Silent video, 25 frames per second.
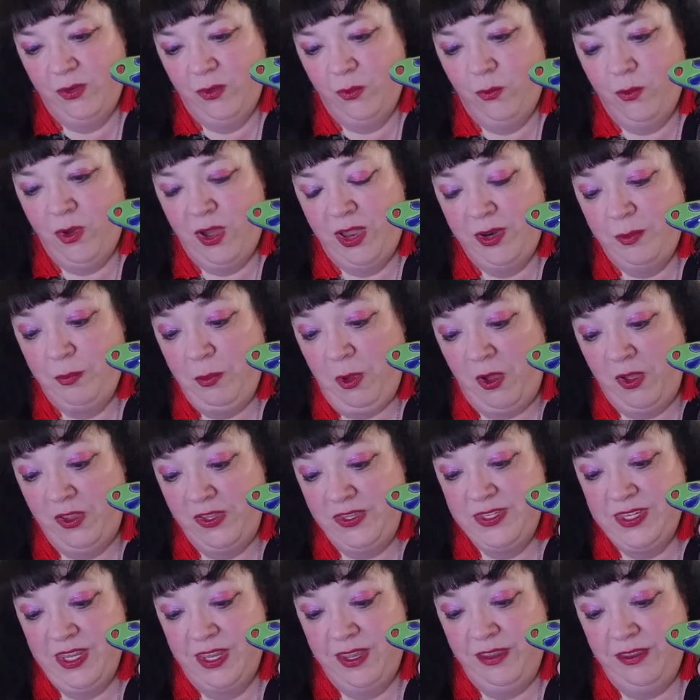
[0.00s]
Juana
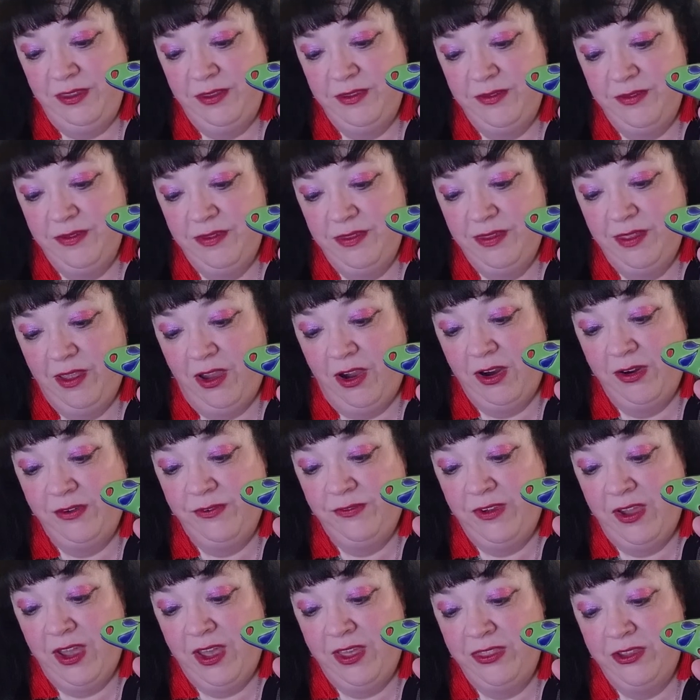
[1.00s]
Ponce, our
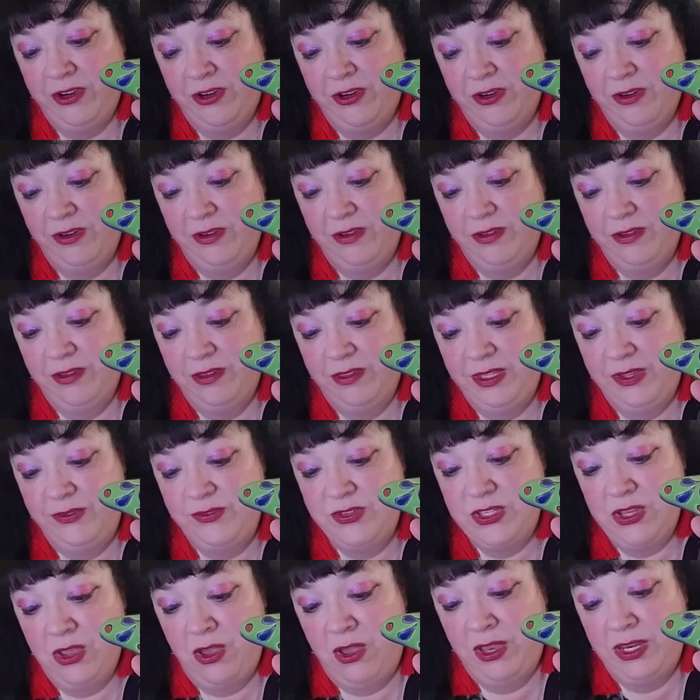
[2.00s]
Father,
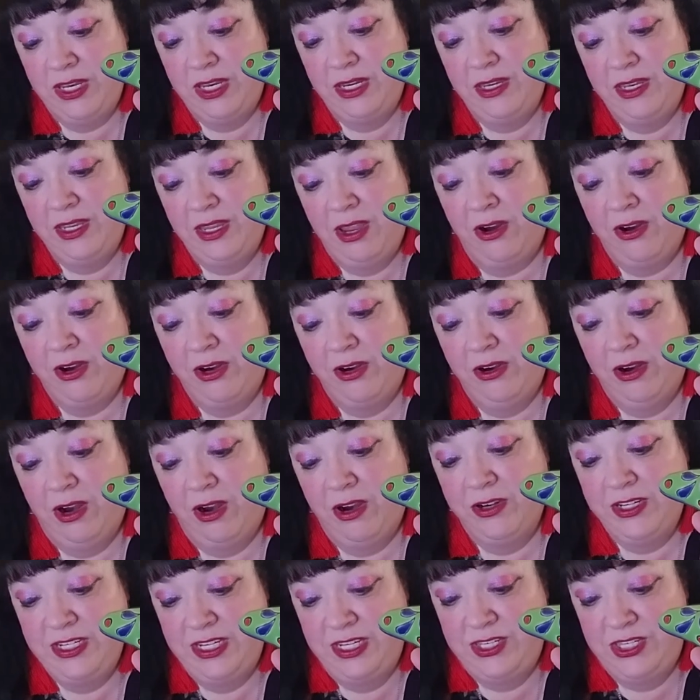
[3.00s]
lives on in our
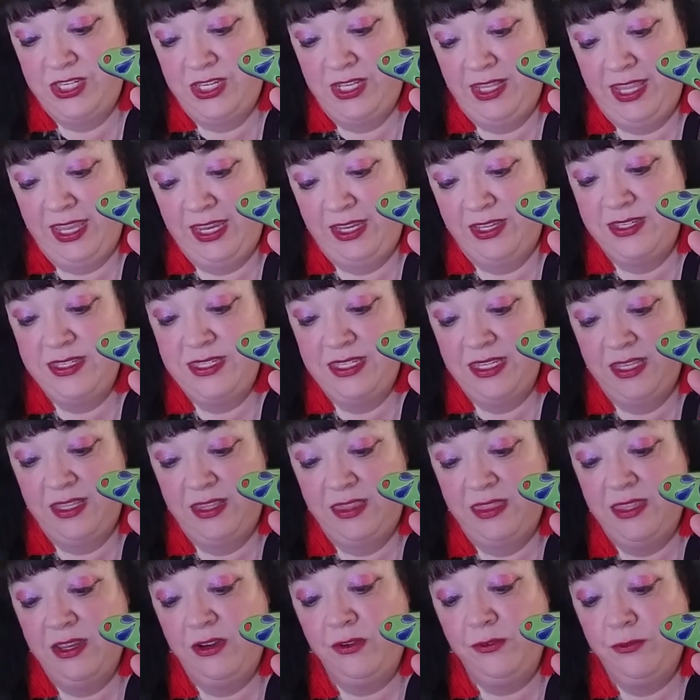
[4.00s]
artisan legacy.
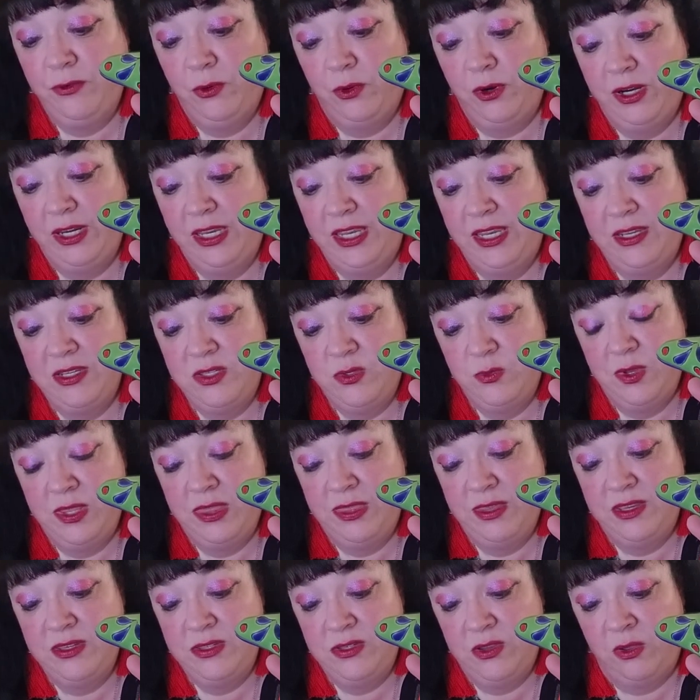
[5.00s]
Therefore, he is with
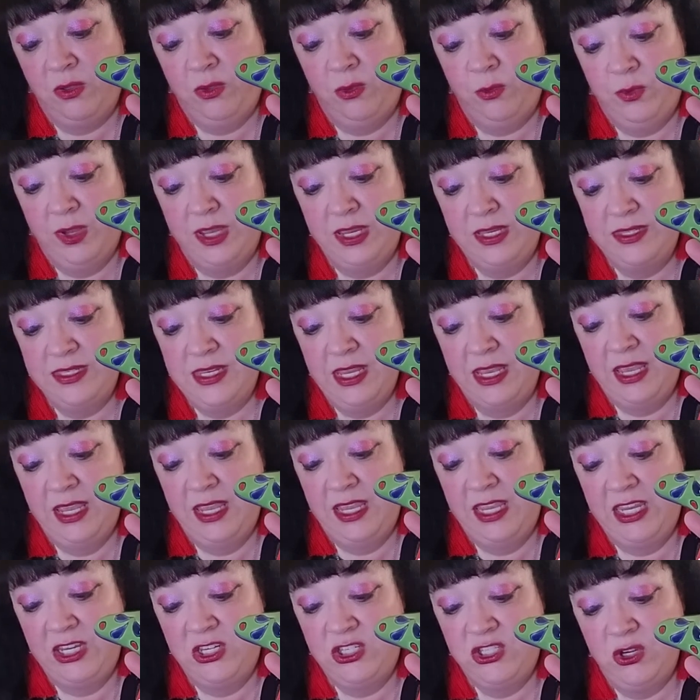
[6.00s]
us always.
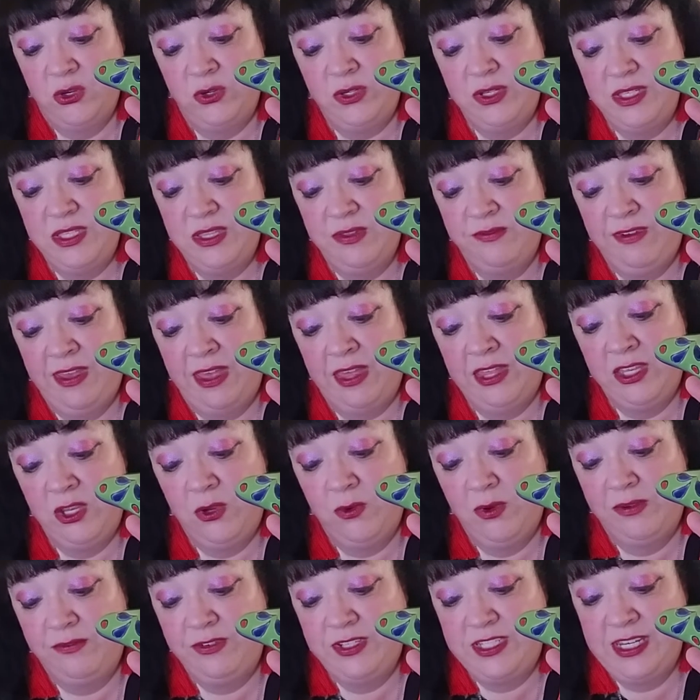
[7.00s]
He showed us the
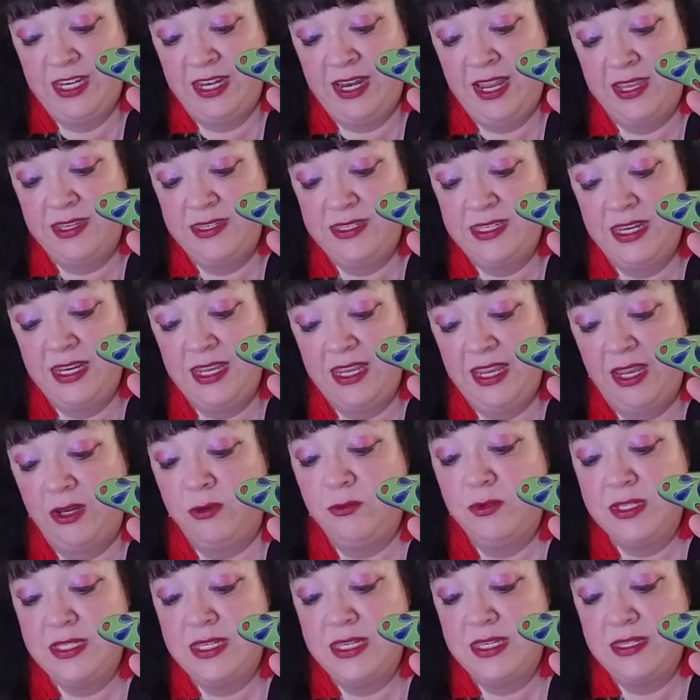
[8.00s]
value of tenacity and
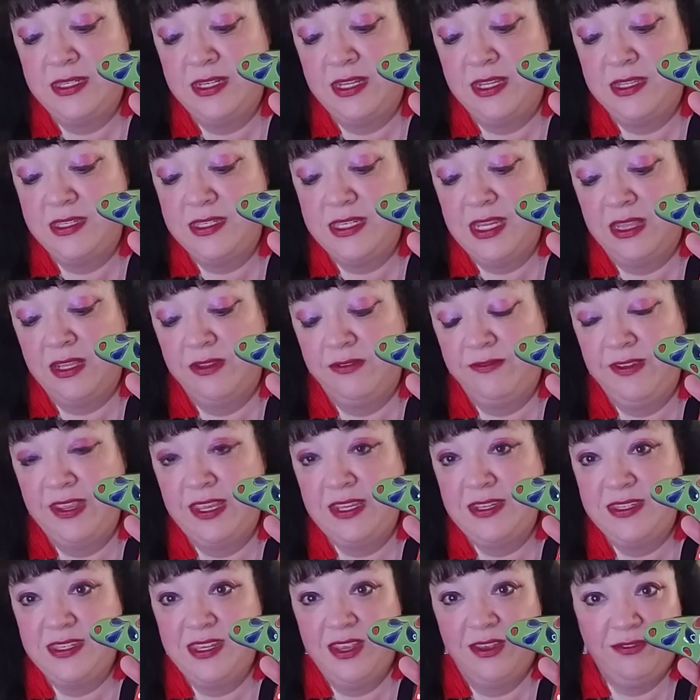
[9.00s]
resistance in the
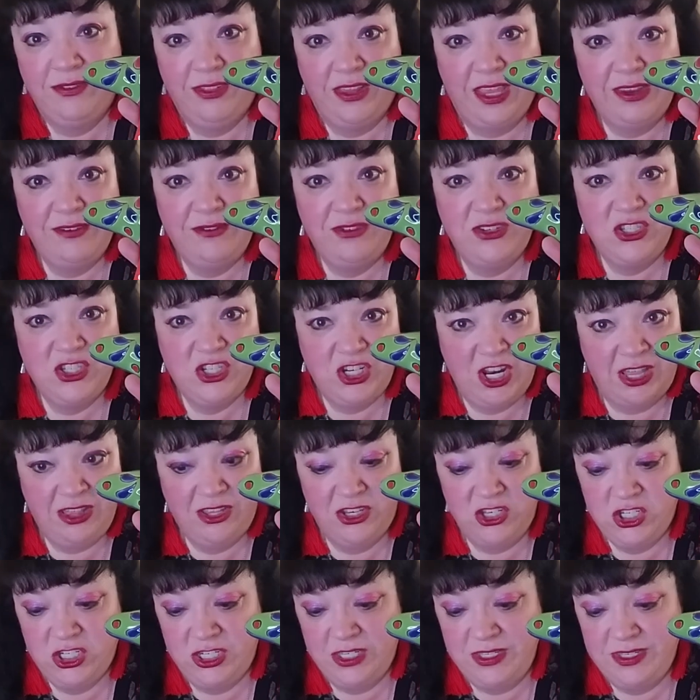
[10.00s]
face of life's
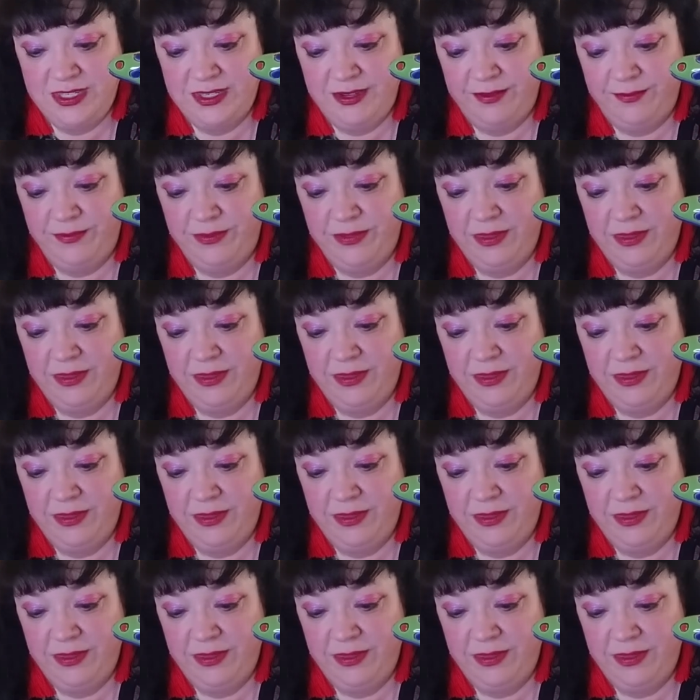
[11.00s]
challenges.